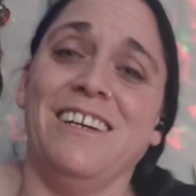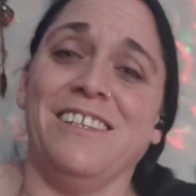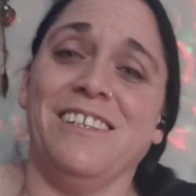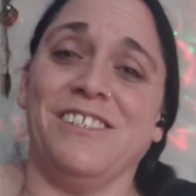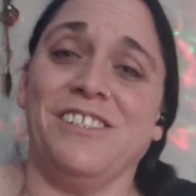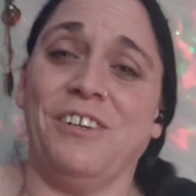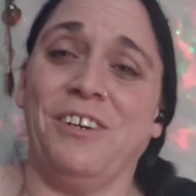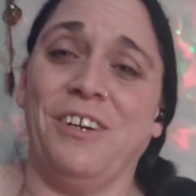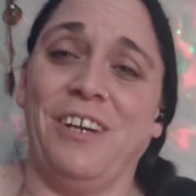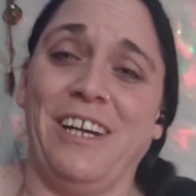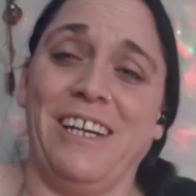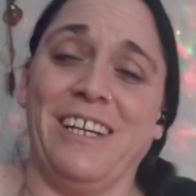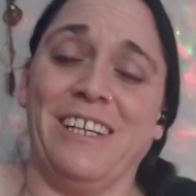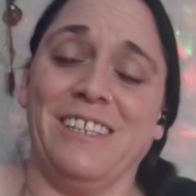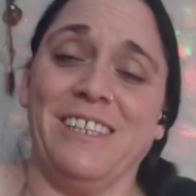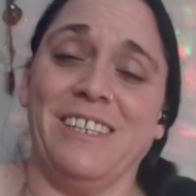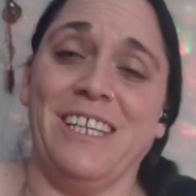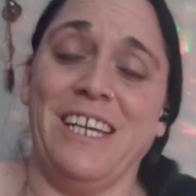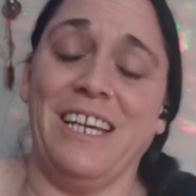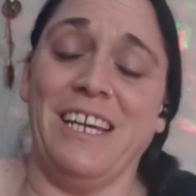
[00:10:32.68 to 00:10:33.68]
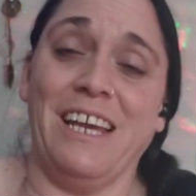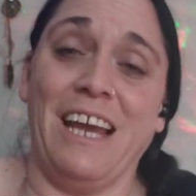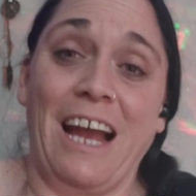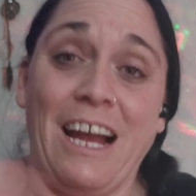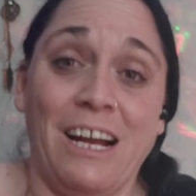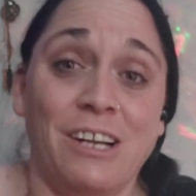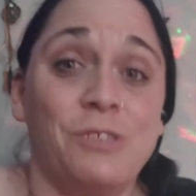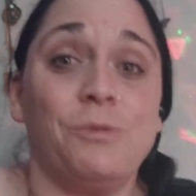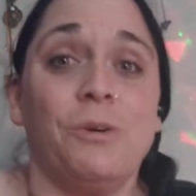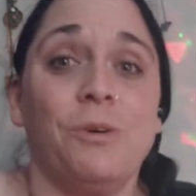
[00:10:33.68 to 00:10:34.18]
during the
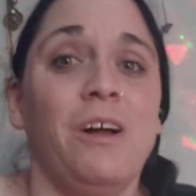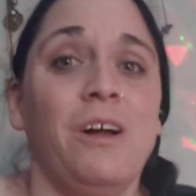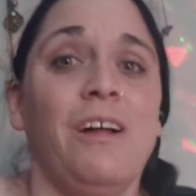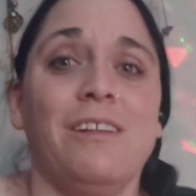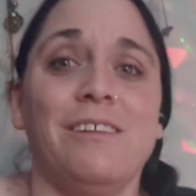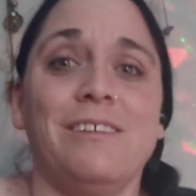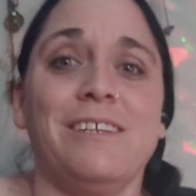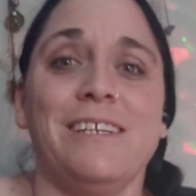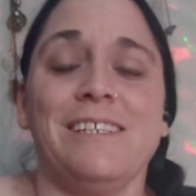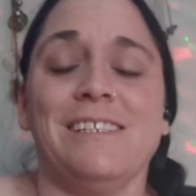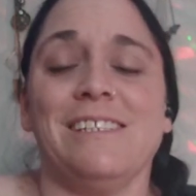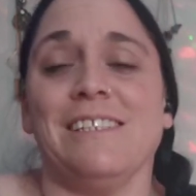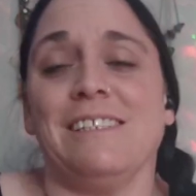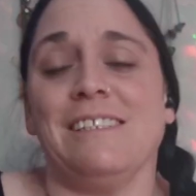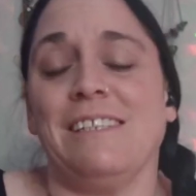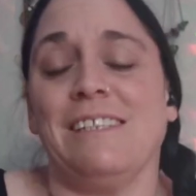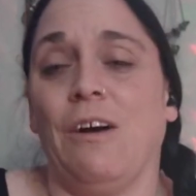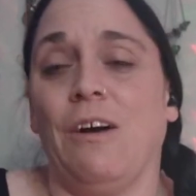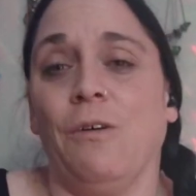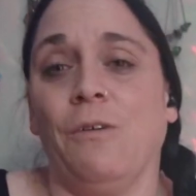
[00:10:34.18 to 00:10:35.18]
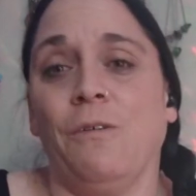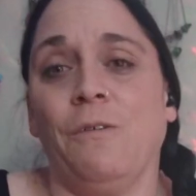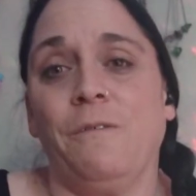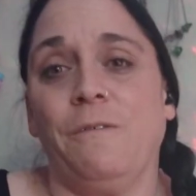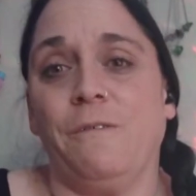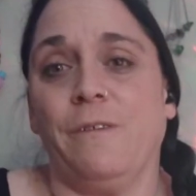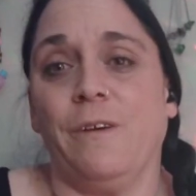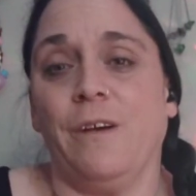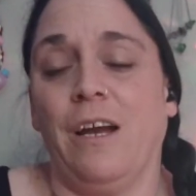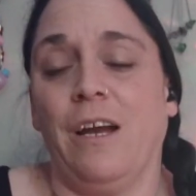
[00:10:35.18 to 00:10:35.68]
actual holidays itself.
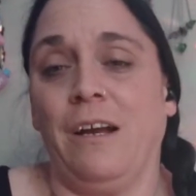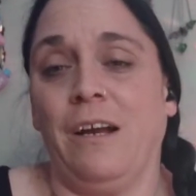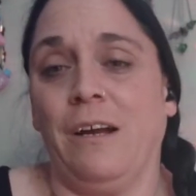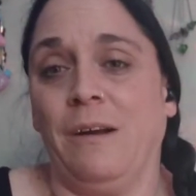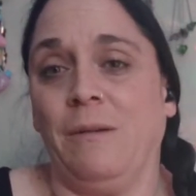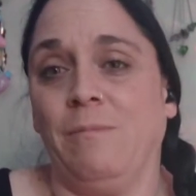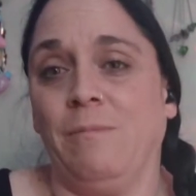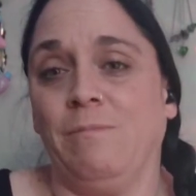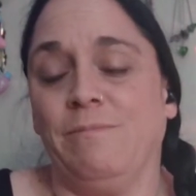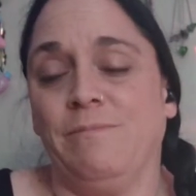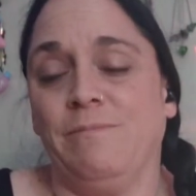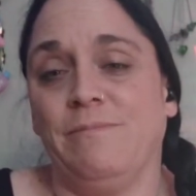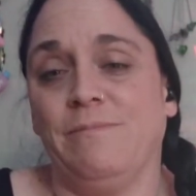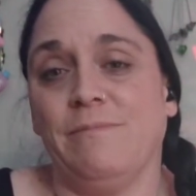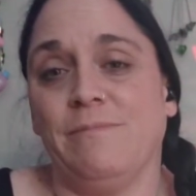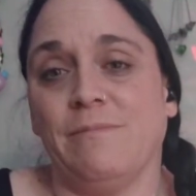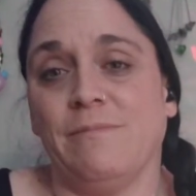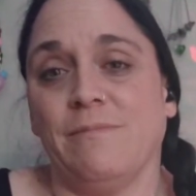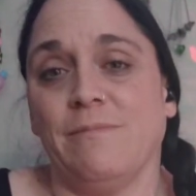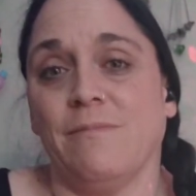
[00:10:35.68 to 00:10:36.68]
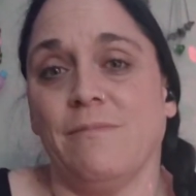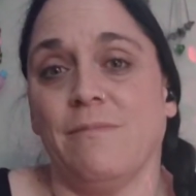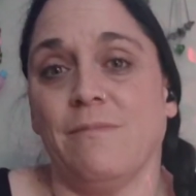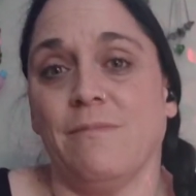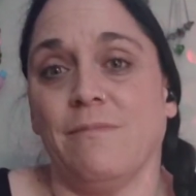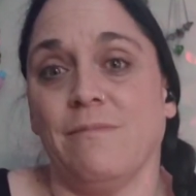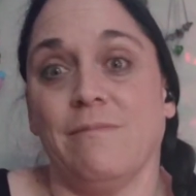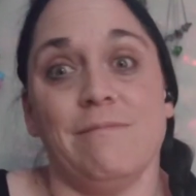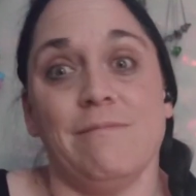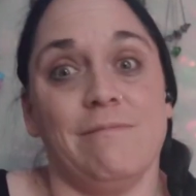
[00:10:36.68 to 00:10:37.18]
And
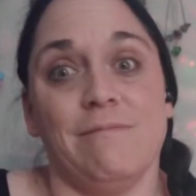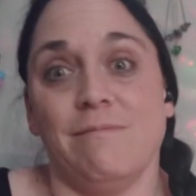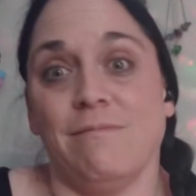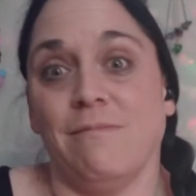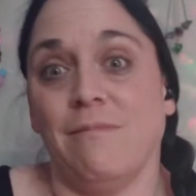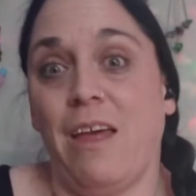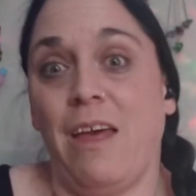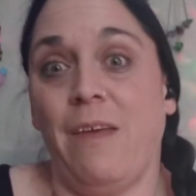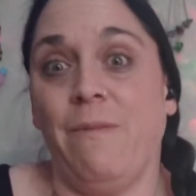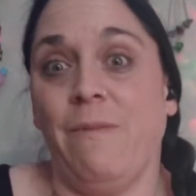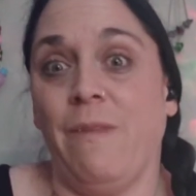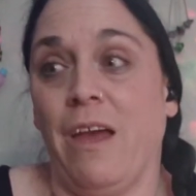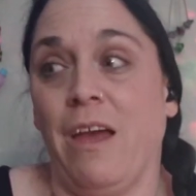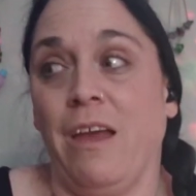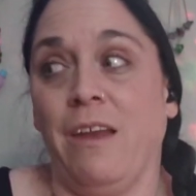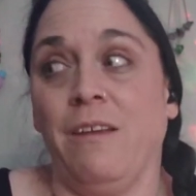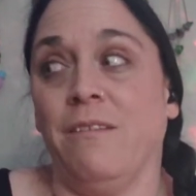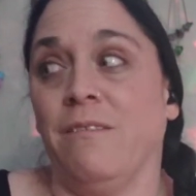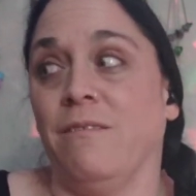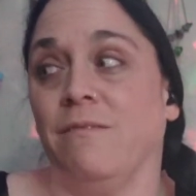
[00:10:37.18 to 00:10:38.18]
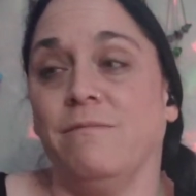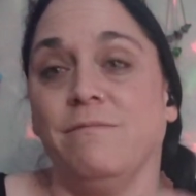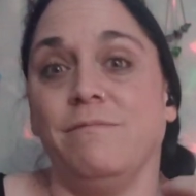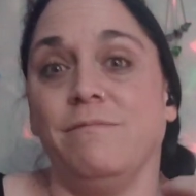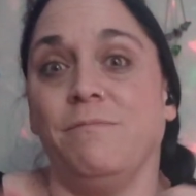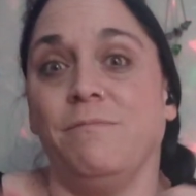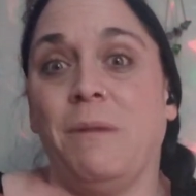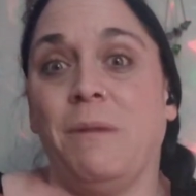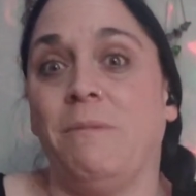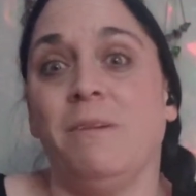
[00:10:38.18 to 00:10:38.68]
then
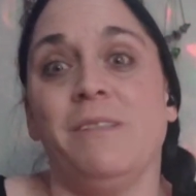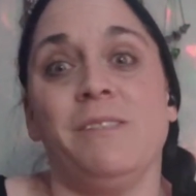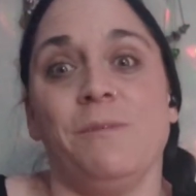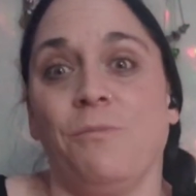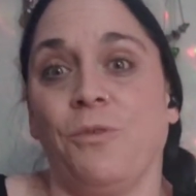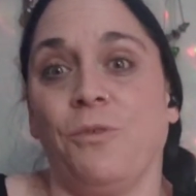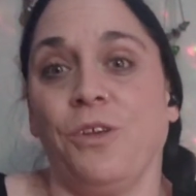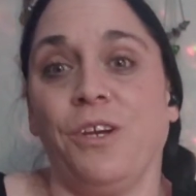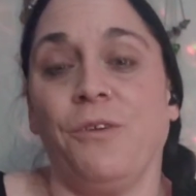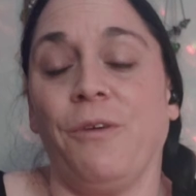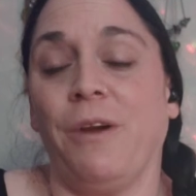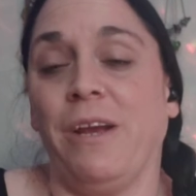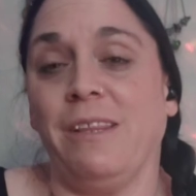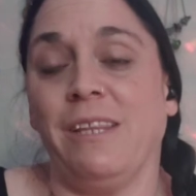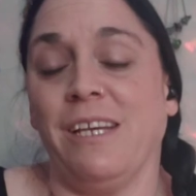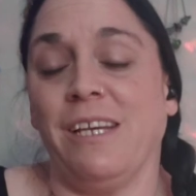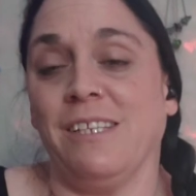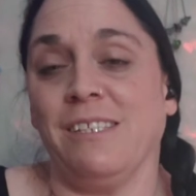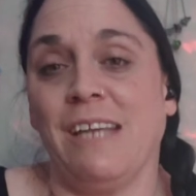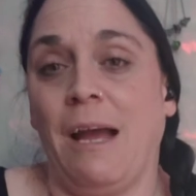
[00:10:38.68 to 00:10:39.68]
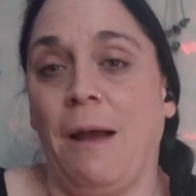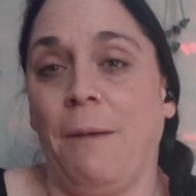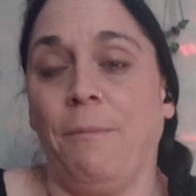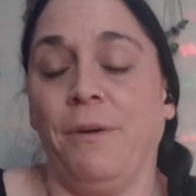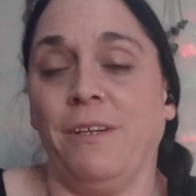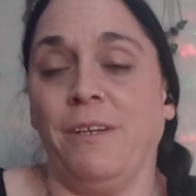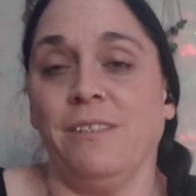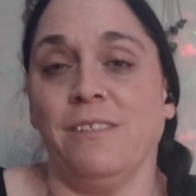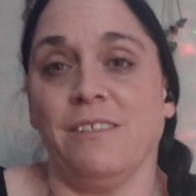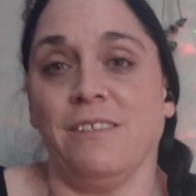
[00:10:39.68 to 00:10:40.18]
maybe some really great things
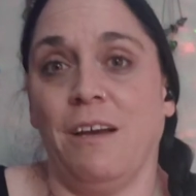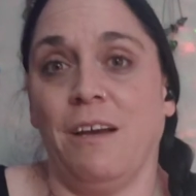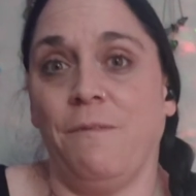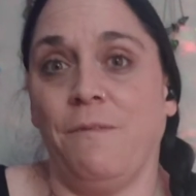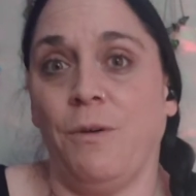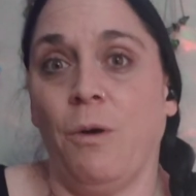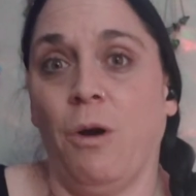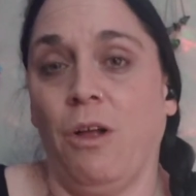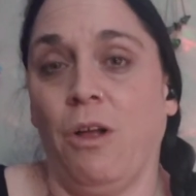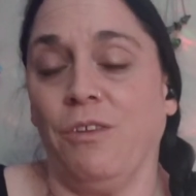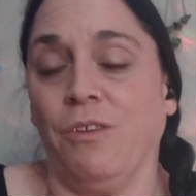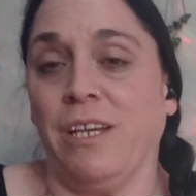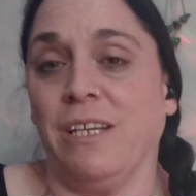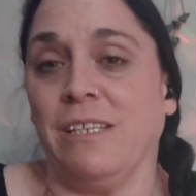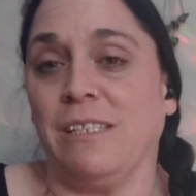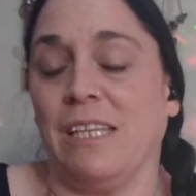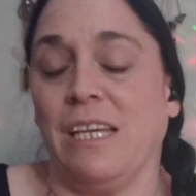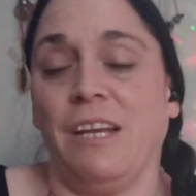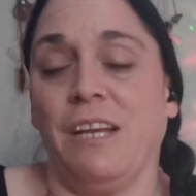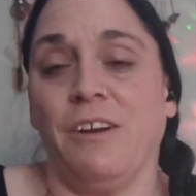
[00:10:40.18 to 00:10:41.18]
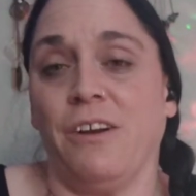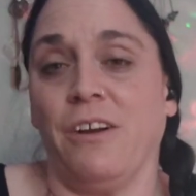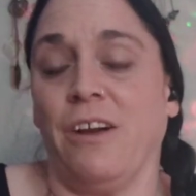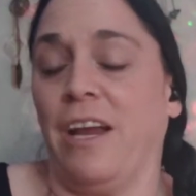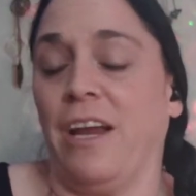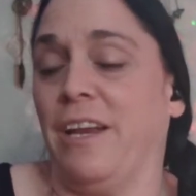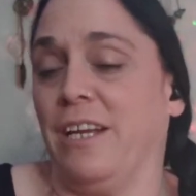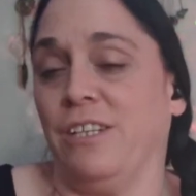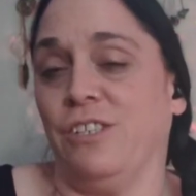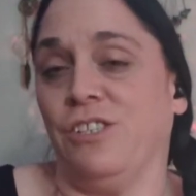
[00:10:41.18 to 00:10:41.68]
happened a few holidays later,
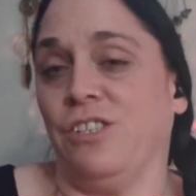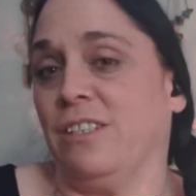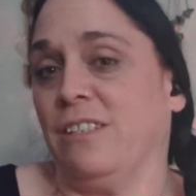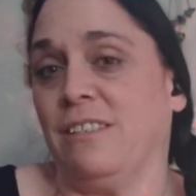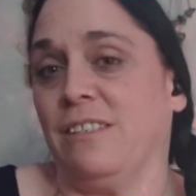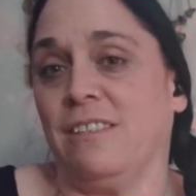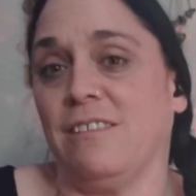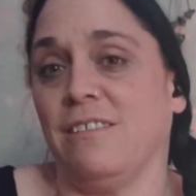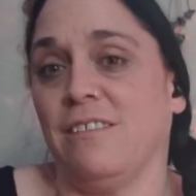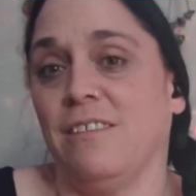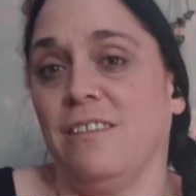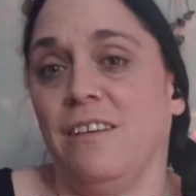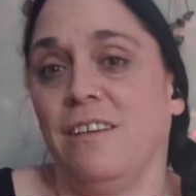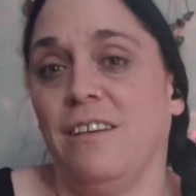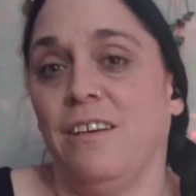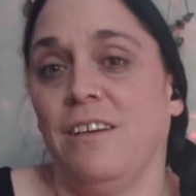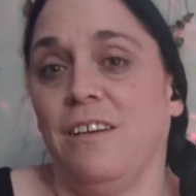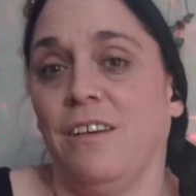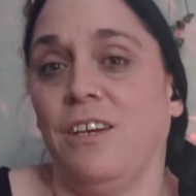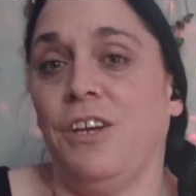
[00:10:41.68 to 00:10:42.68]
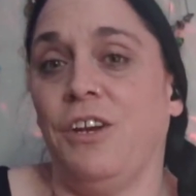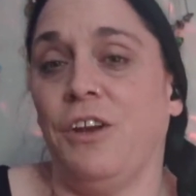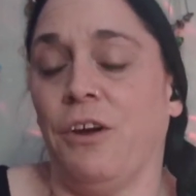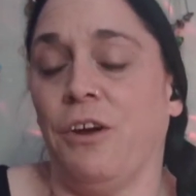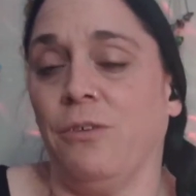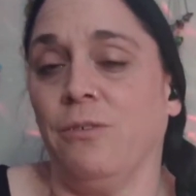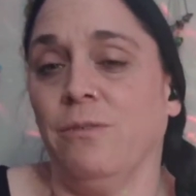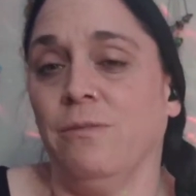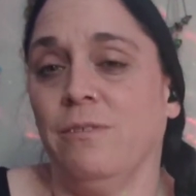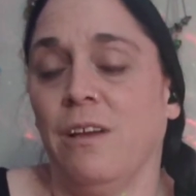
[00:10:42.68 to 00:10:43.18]
and it just, you
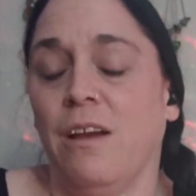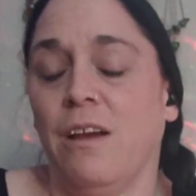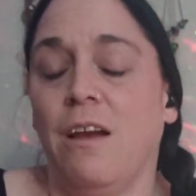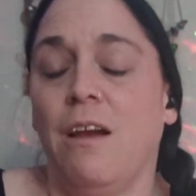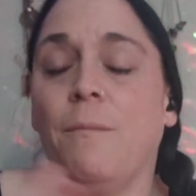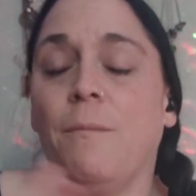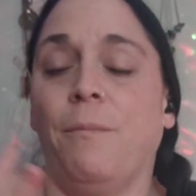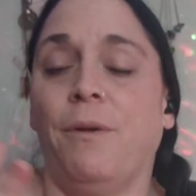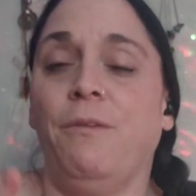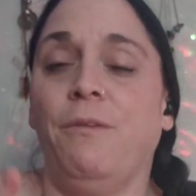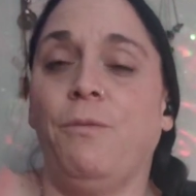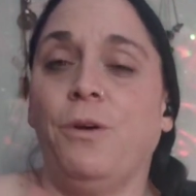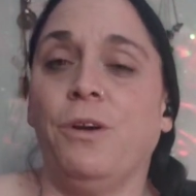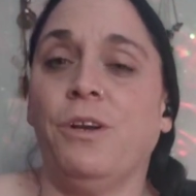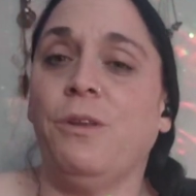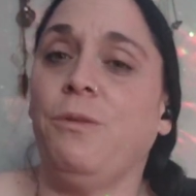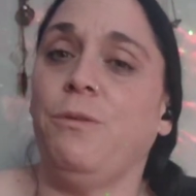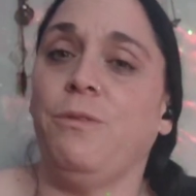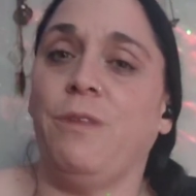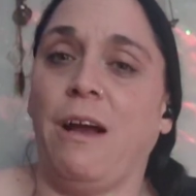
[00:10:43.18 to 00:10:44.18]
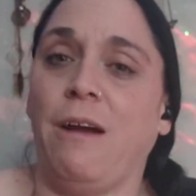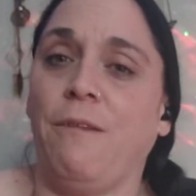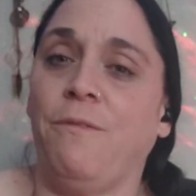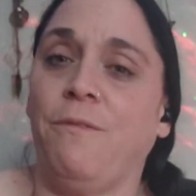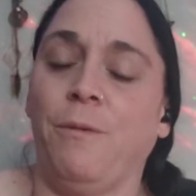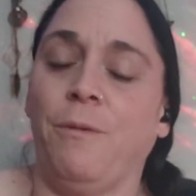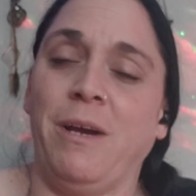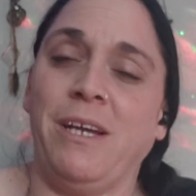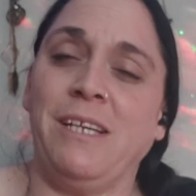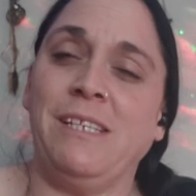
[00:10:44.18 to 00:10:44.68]
know, but I've worked through that
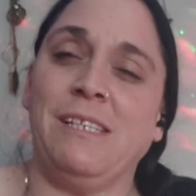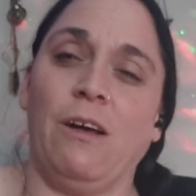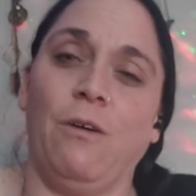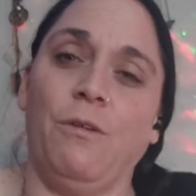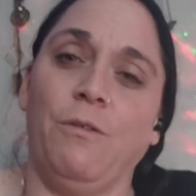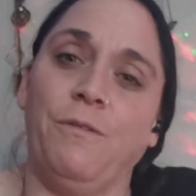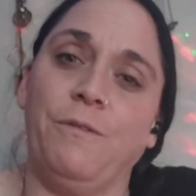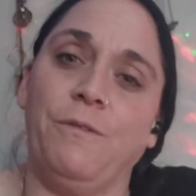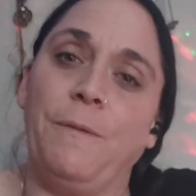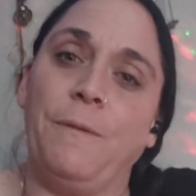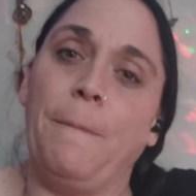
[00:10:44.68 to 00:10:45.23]
for myself.